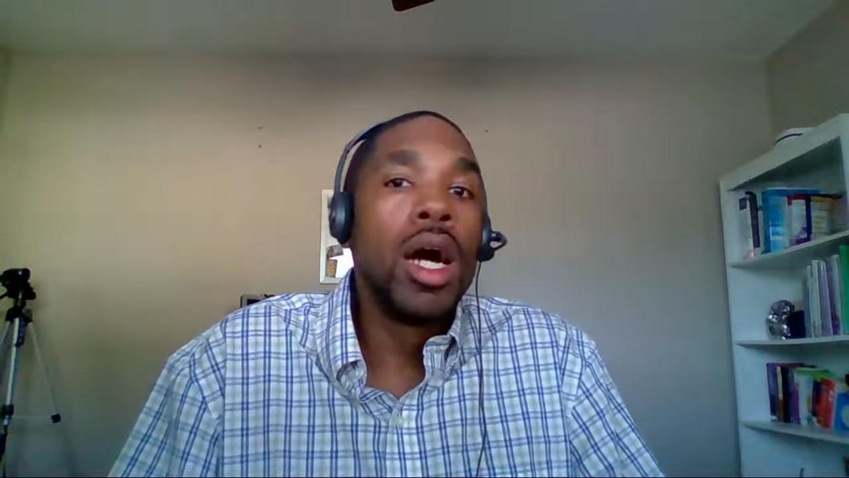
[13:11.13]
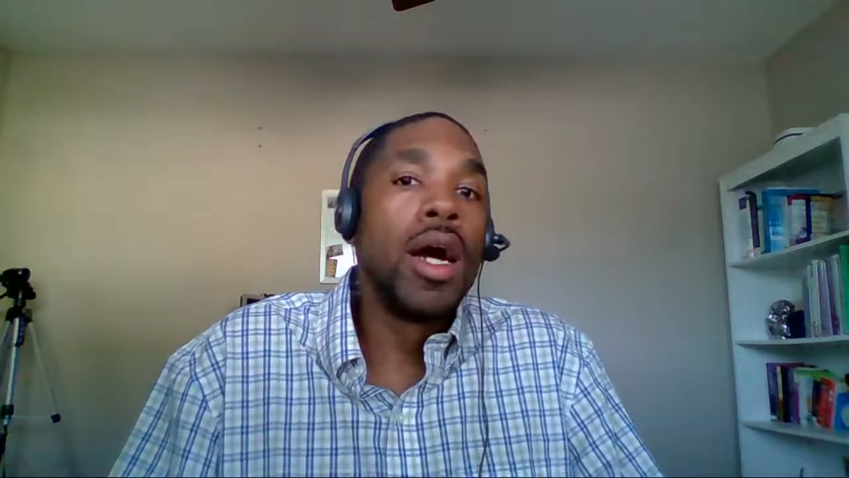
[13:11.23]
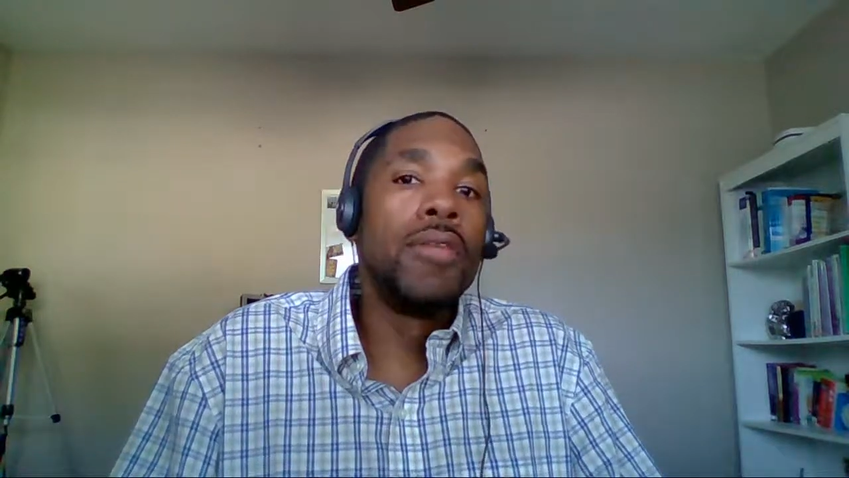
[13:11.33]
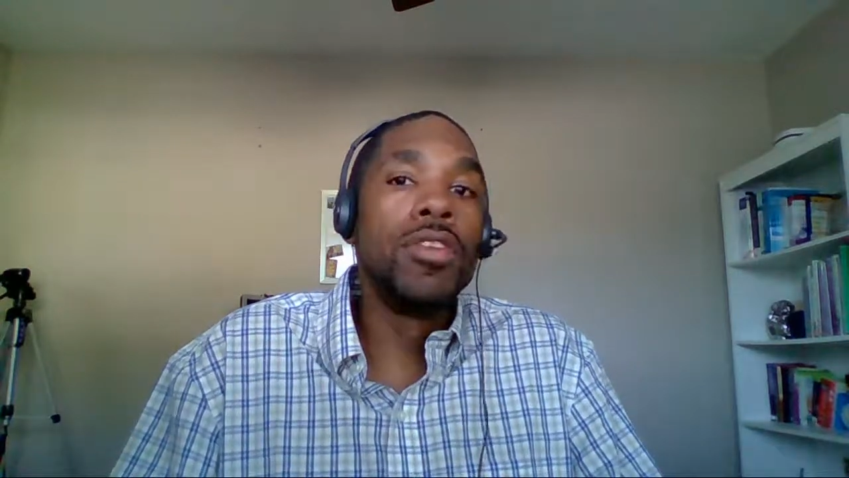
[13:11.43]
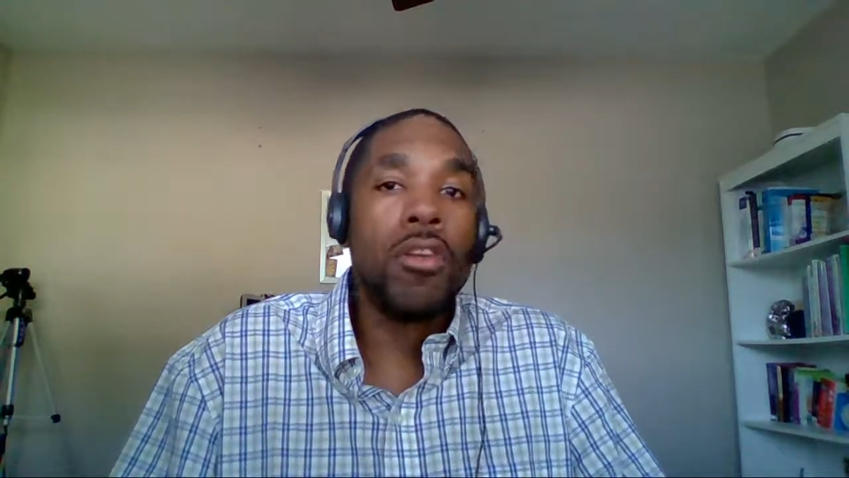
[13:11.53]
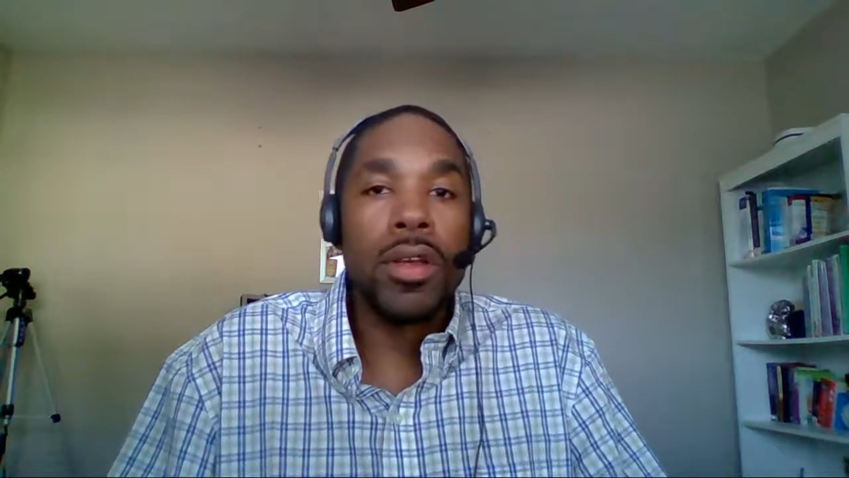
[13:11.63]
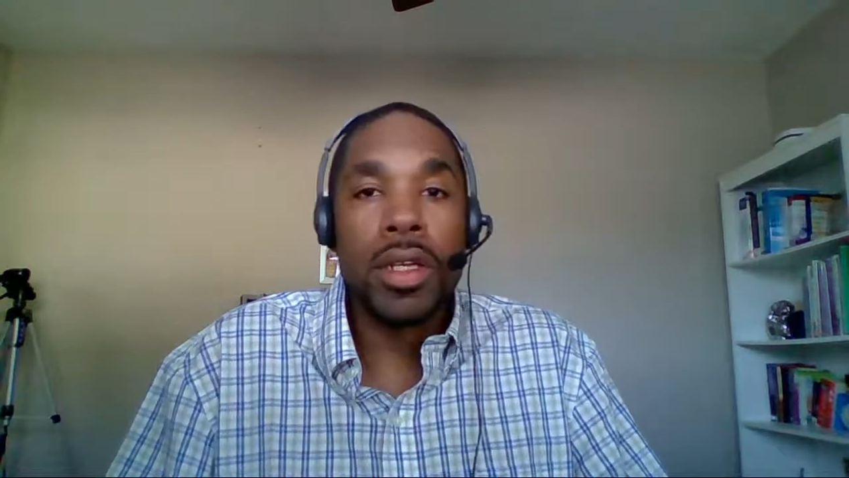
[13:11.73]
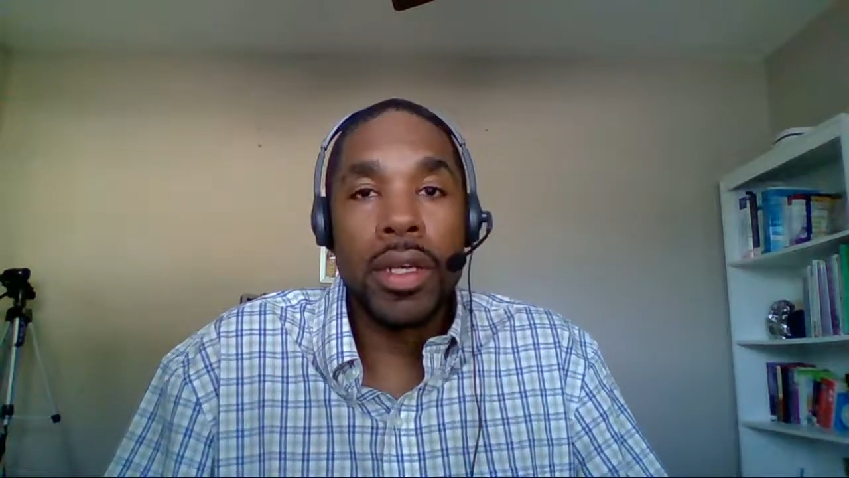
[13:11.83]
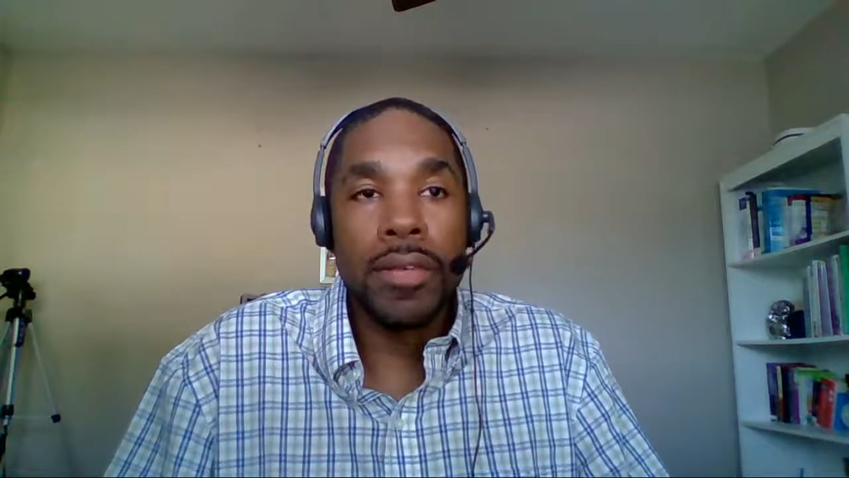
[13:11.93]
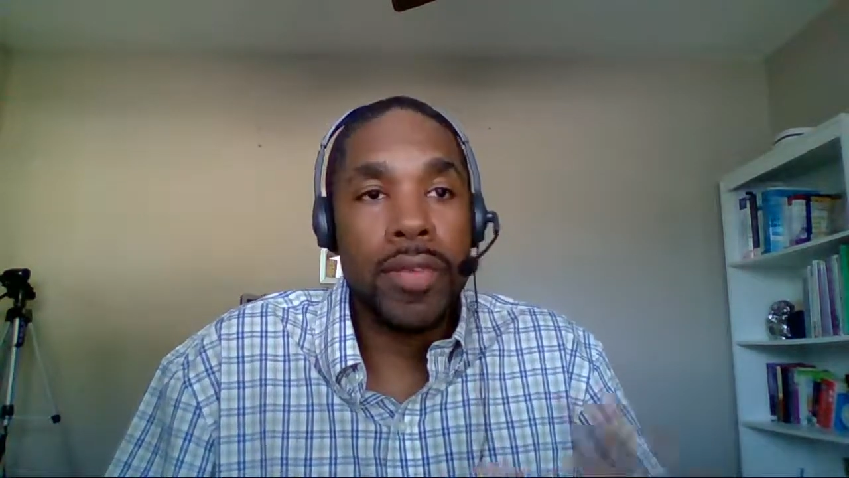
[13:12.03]
If you
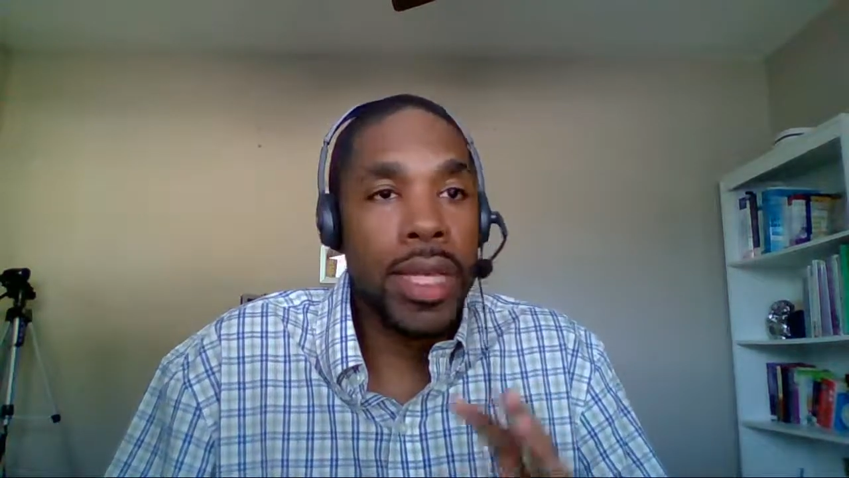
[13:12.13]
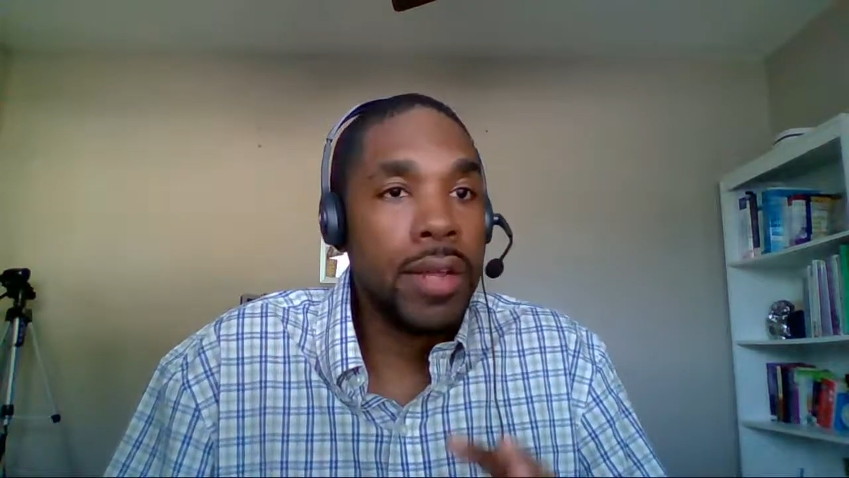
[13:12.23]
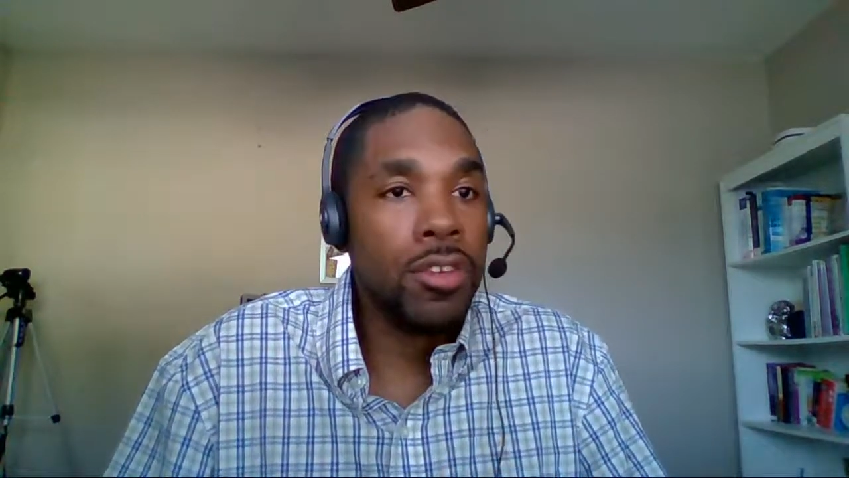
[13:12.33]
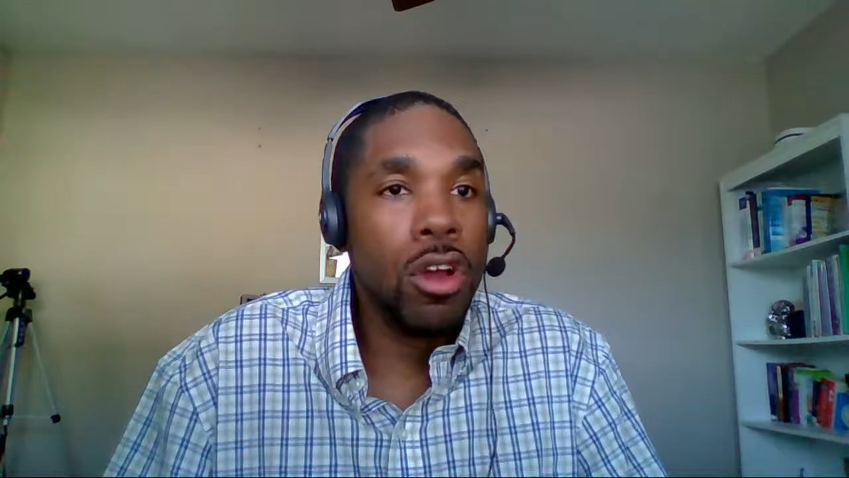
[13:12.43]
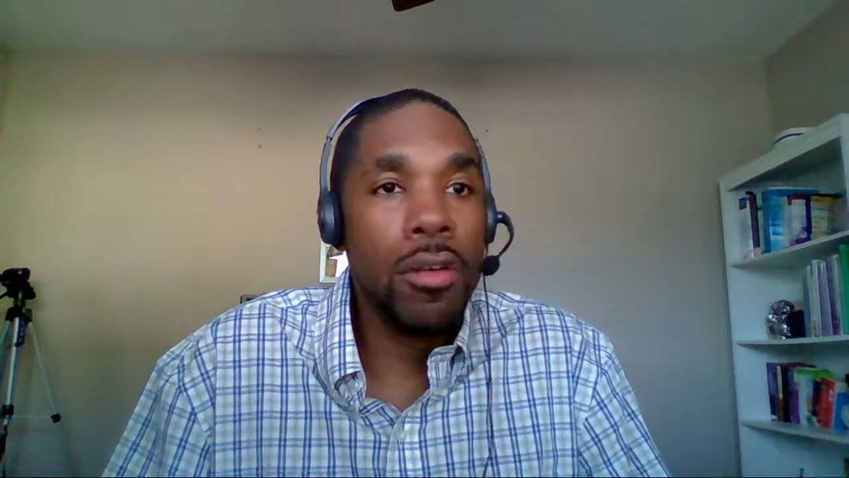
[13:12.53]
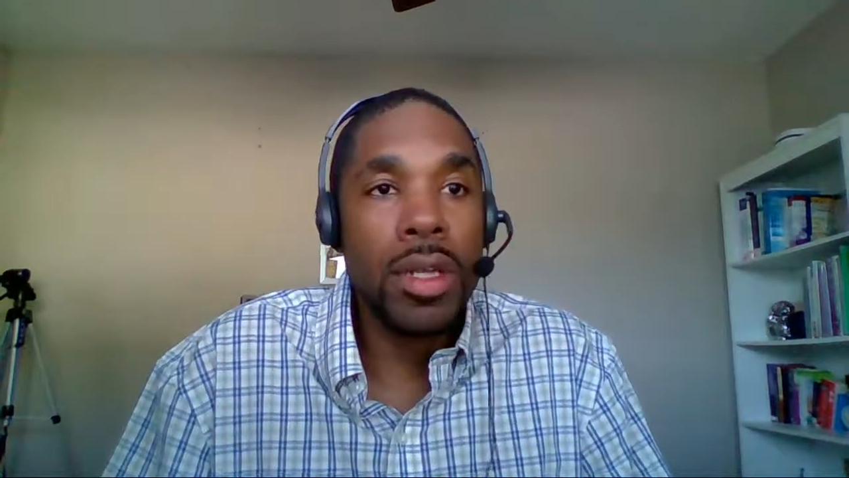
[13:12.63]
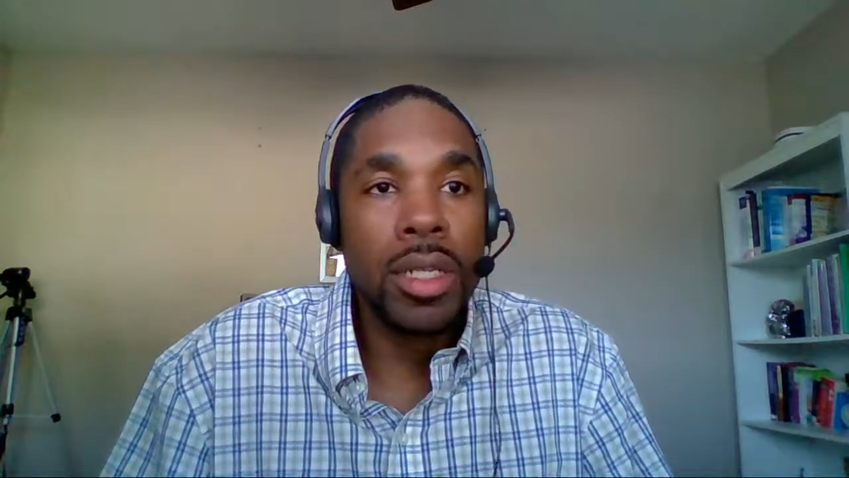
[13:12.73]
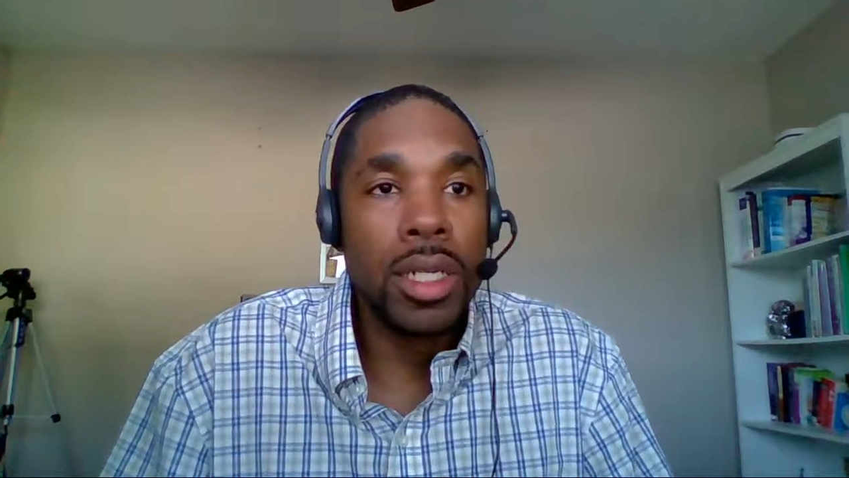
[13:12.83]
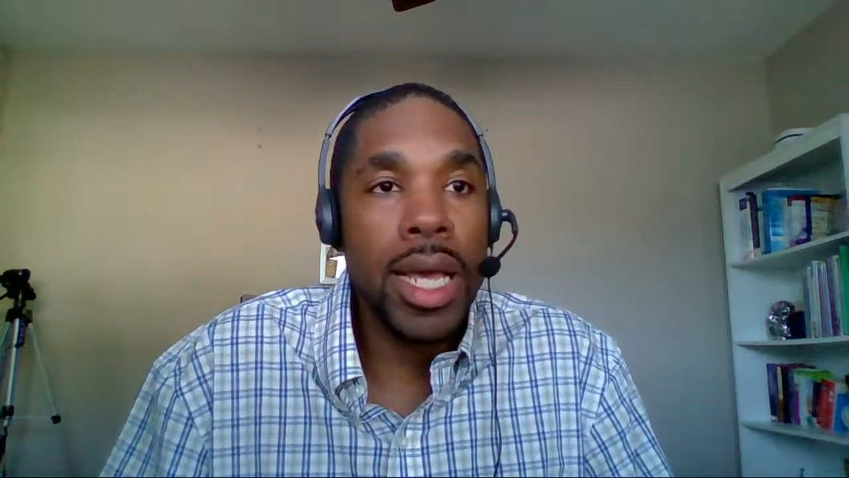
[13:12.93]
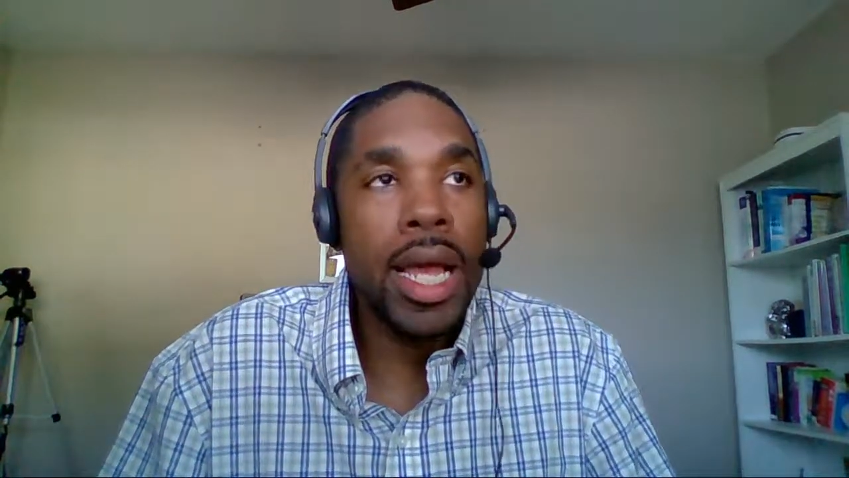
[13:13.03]
already
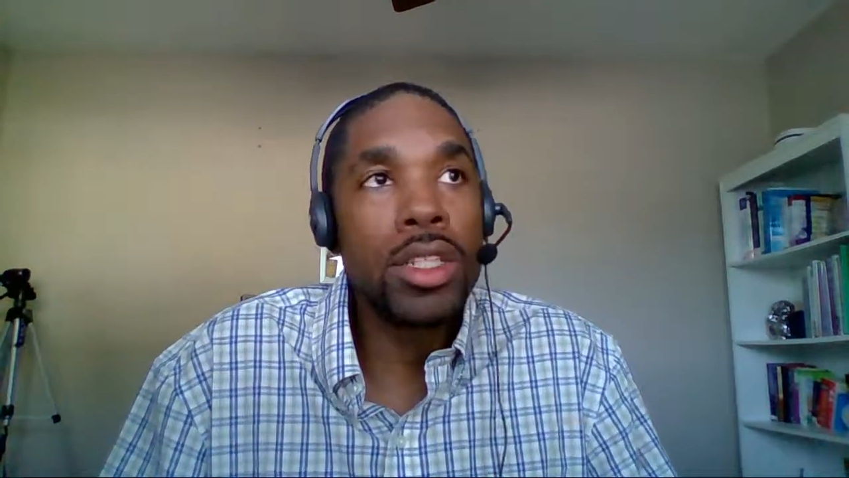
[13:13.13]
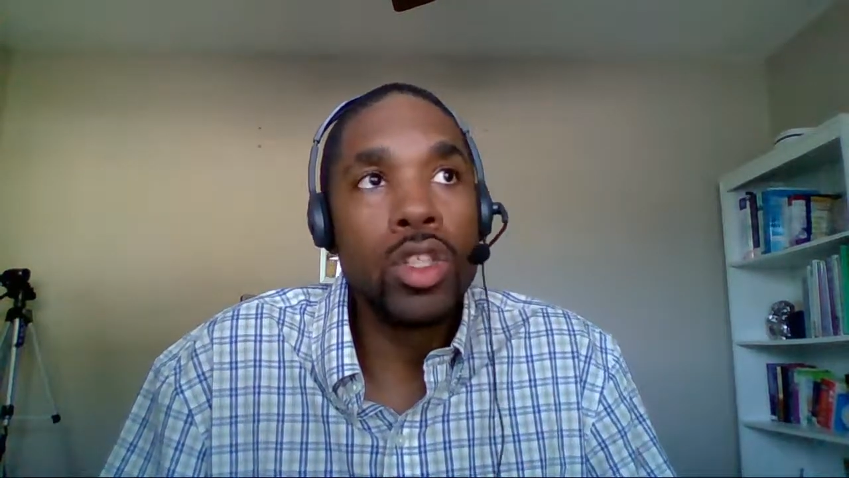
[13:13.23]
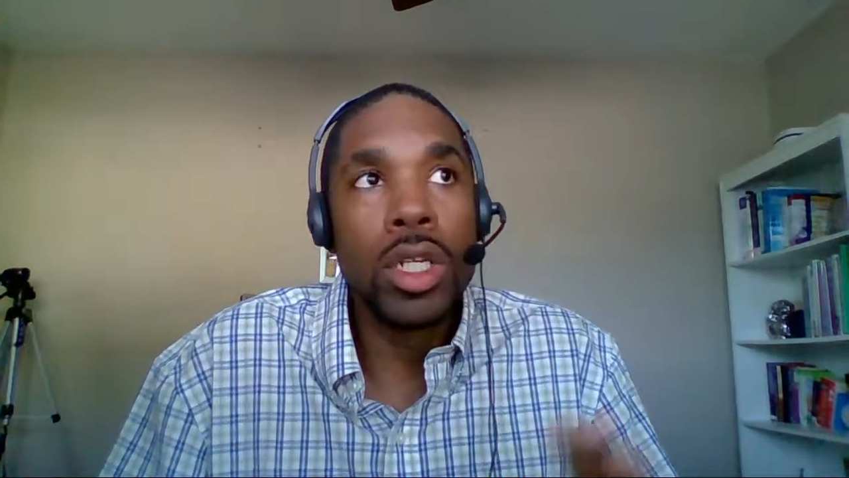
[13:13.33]
done that,